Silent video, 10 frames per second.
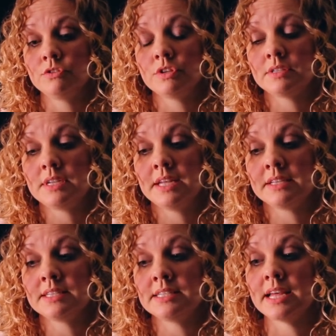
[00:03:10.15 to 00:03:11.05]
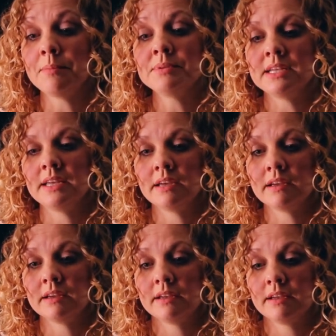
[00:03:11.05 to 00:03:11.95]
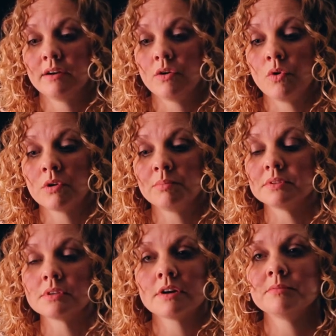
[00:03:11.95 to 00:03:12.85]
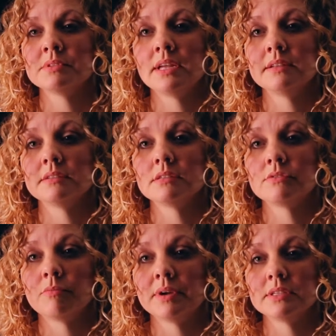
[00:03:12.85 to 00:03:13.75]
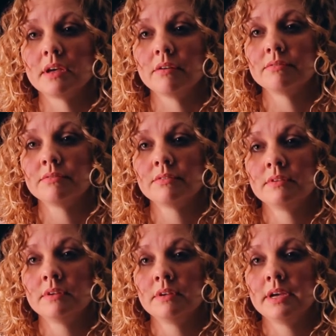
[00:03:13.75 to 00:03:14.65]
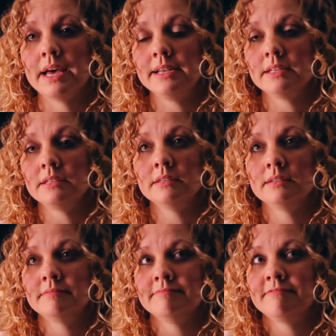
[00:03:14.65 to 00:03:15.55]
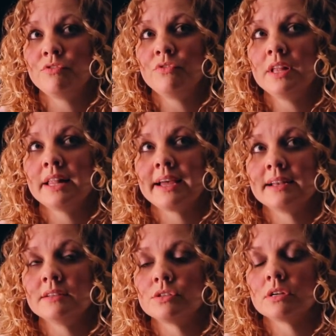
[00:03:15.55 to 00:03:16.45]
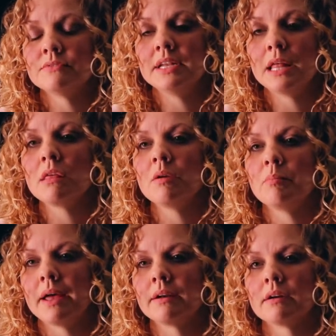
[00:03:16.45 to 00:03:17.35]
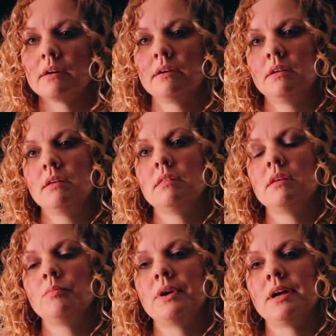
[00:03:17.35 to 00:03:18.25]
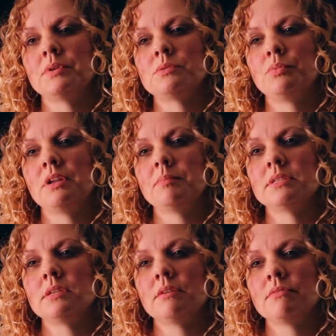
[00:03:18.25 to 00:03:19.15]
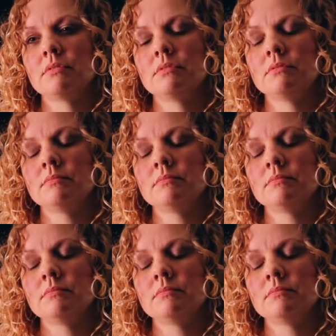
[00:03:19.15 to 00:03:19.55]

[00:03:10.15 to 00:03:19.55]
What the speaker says: just accepting horrible circumstances for myself. I didn't feel like I deserved anything better than what I was putting myself through.